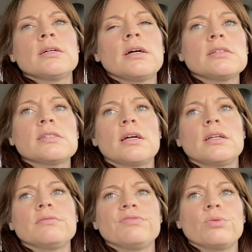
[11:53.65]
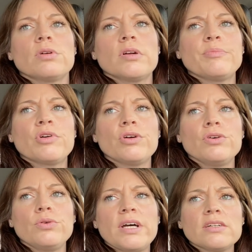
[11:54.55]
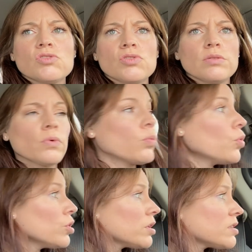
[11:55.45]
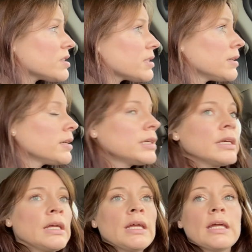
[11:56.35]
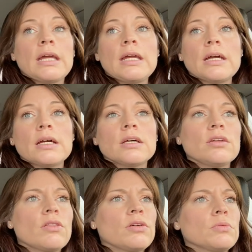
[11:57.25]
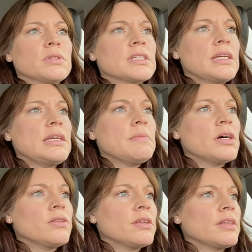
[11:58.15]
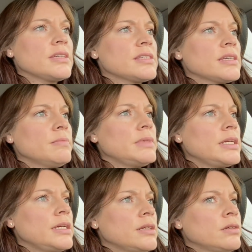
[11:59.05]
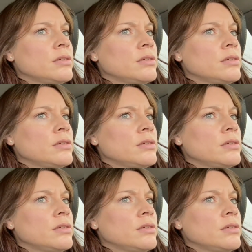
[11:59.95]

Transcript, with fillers: I signed up for Pro Xtra Rewards and there was an email that they sent me